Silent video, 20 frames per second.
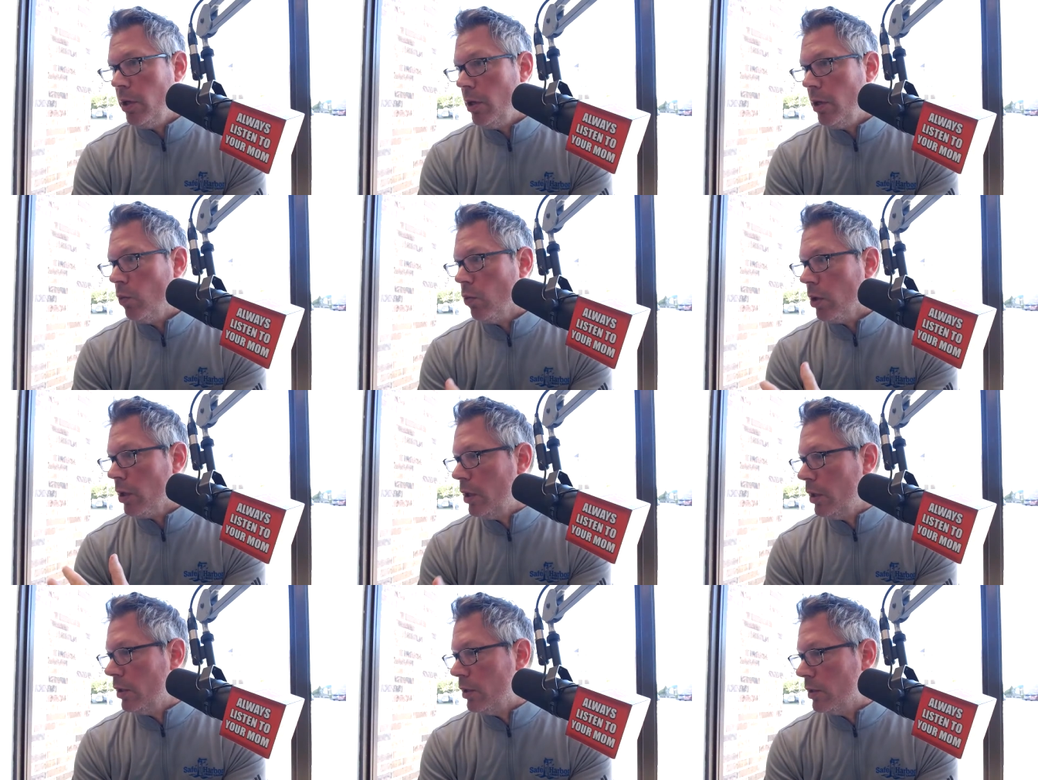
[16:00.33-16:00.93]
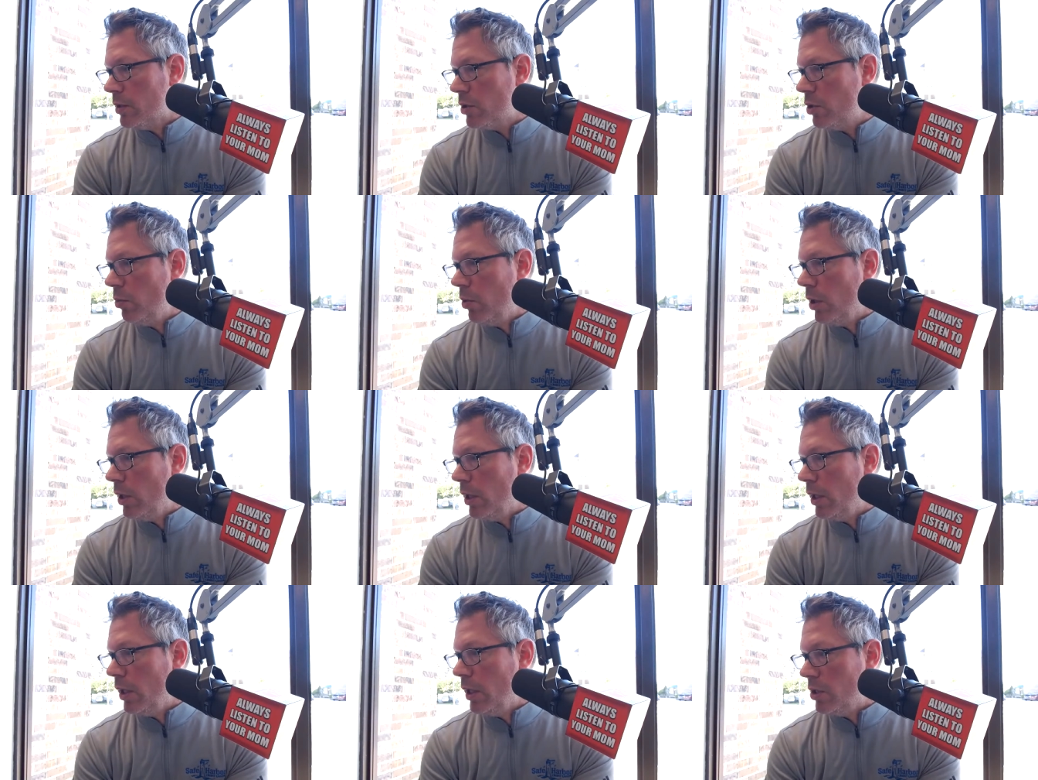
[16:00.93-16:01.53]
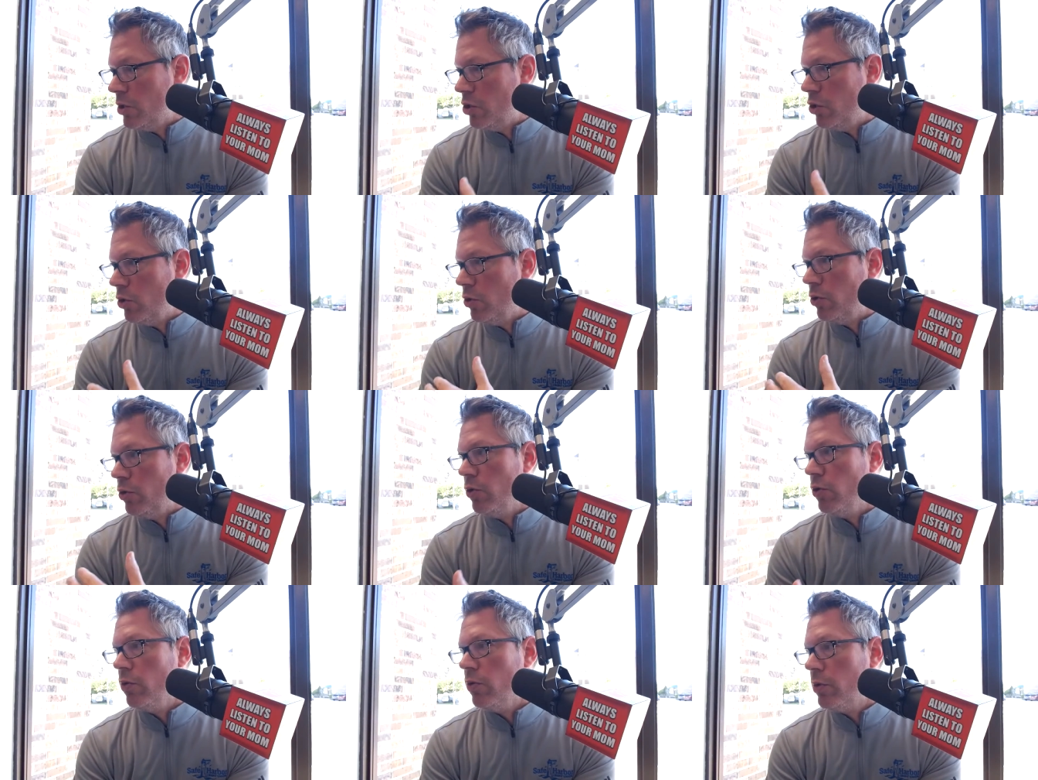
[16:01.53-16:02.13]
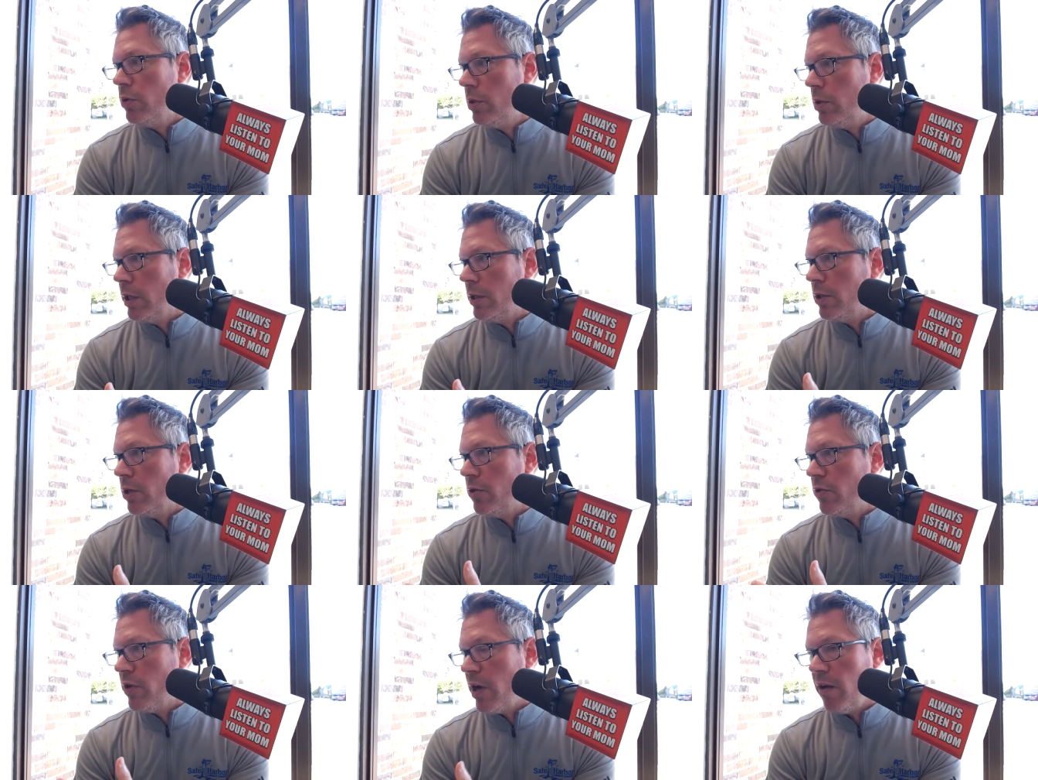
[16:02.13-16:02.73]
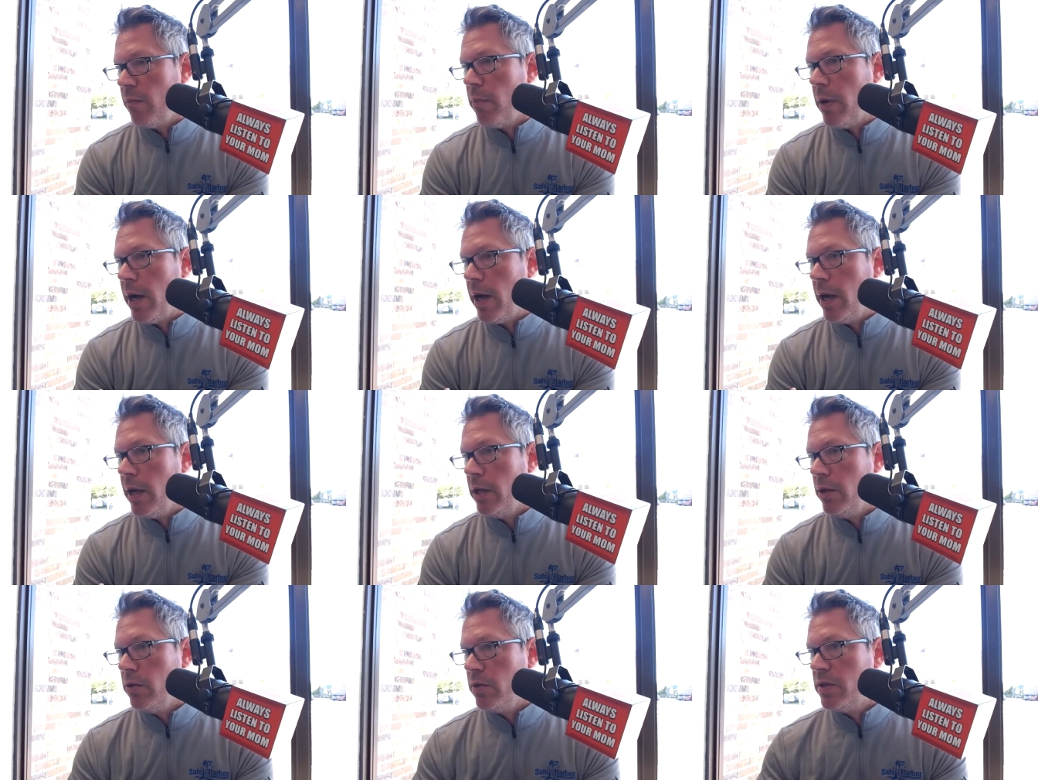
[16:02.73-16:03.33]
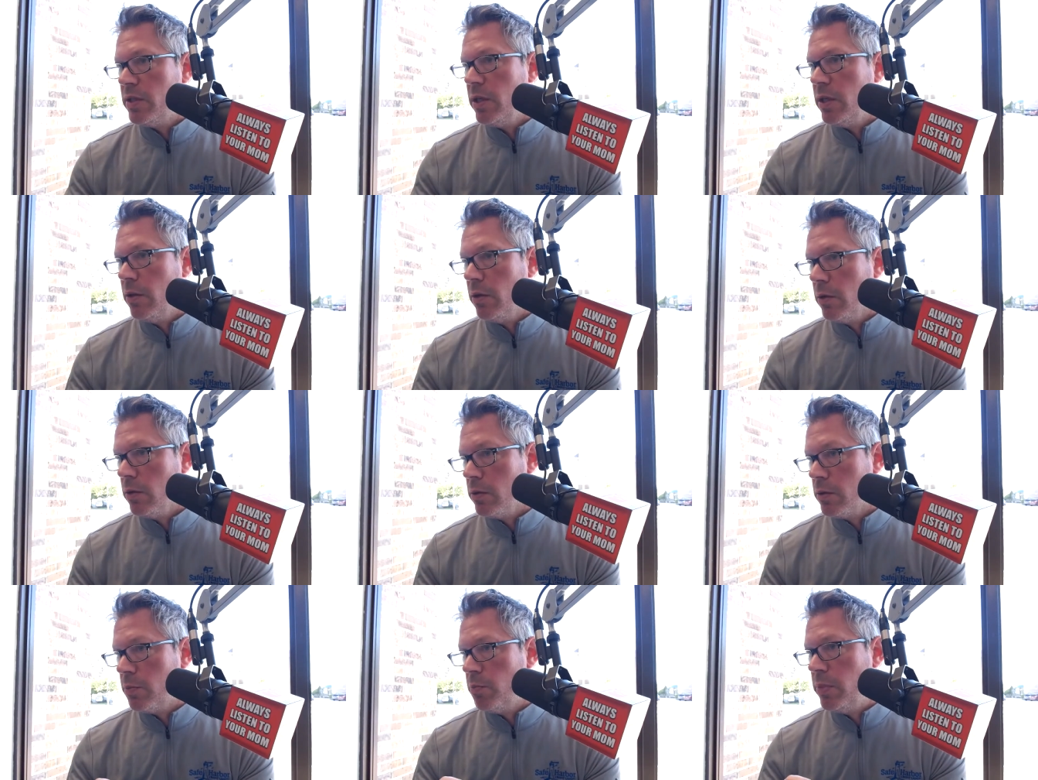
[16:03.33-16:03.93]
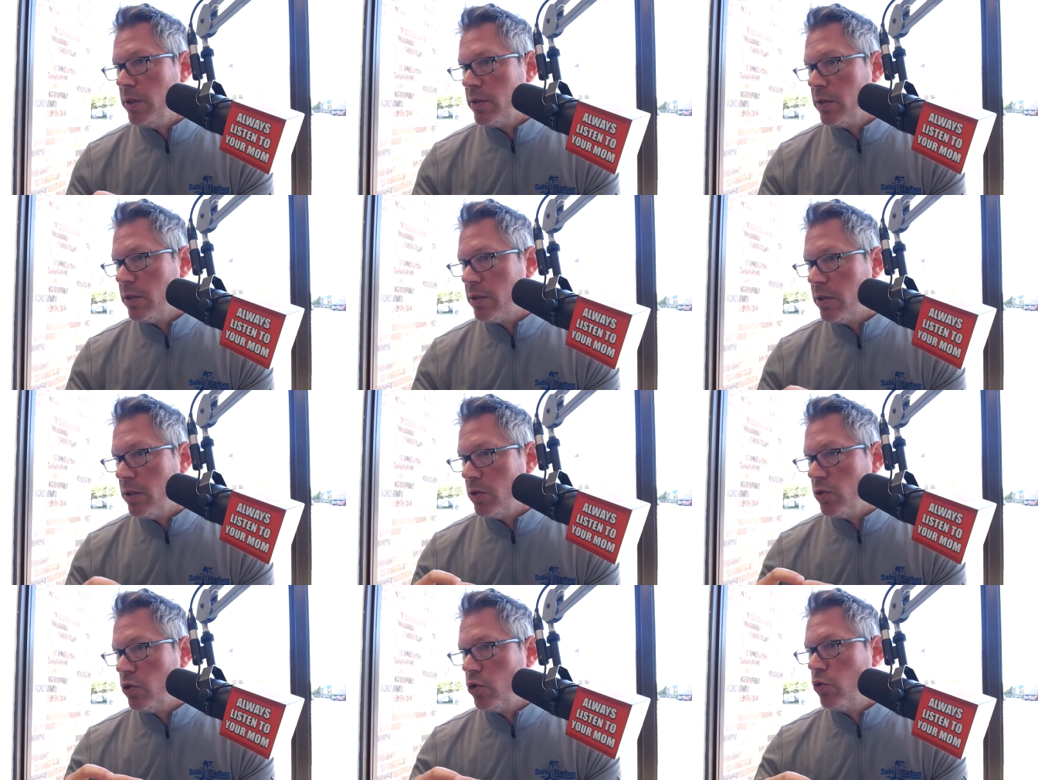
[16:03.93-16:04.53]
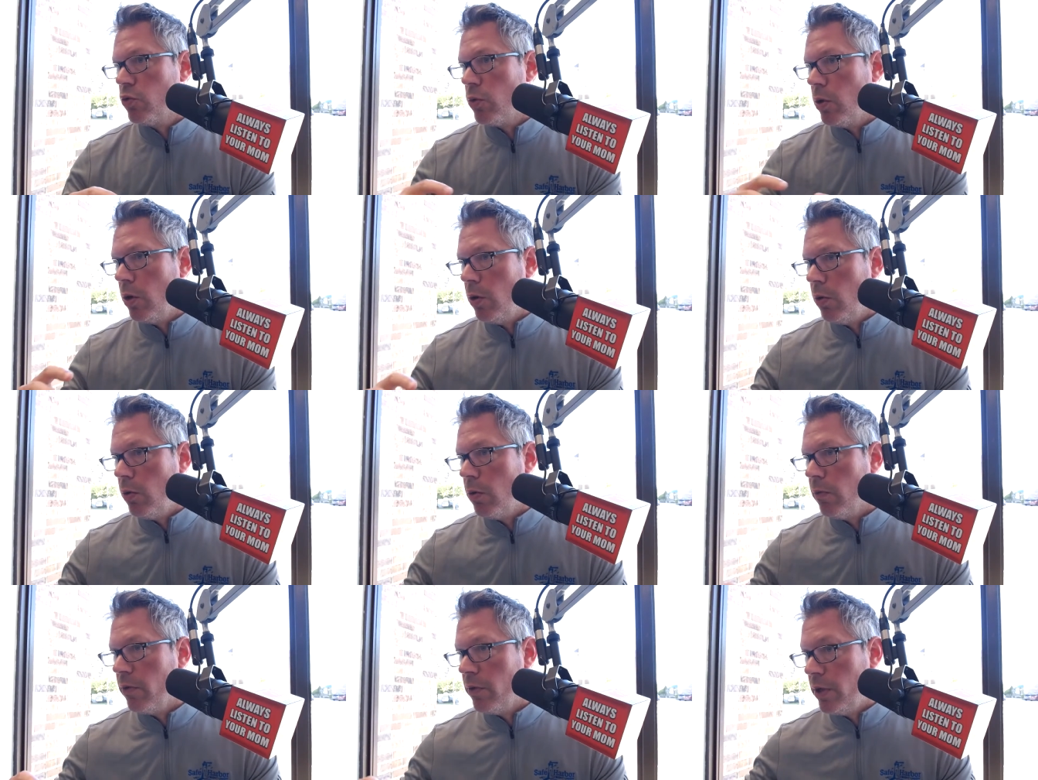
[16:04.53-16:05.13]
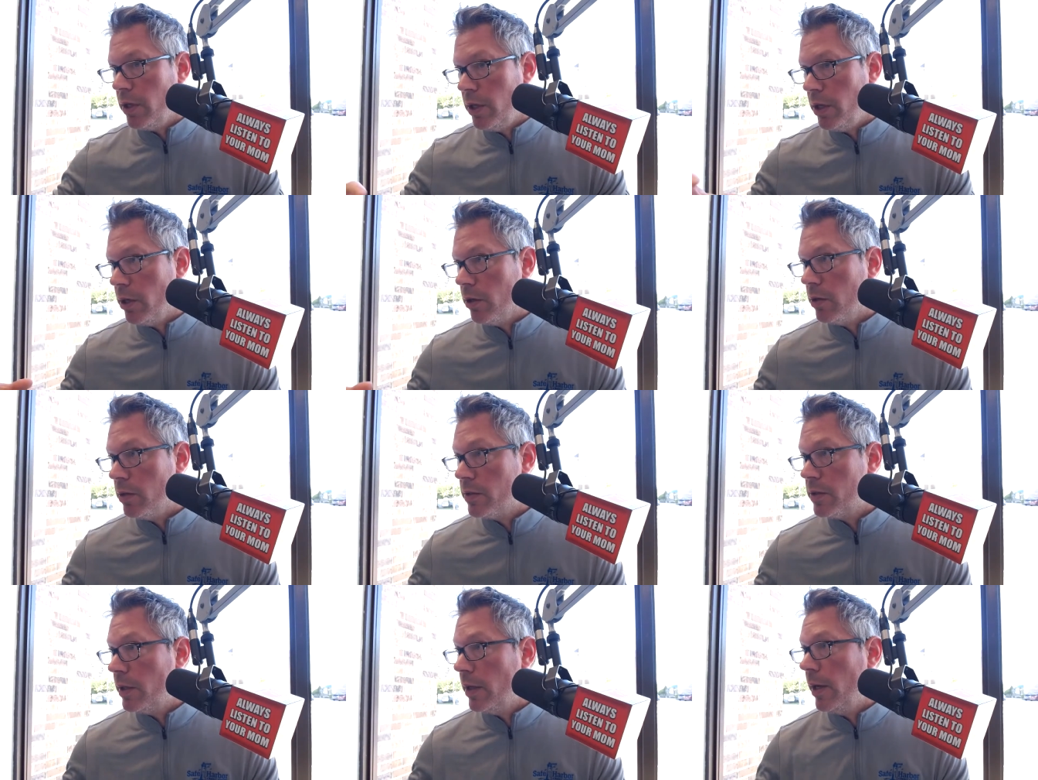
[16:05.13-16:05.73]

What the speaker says: and working in this community is you do get to drive by and you see those businesses grow over the years.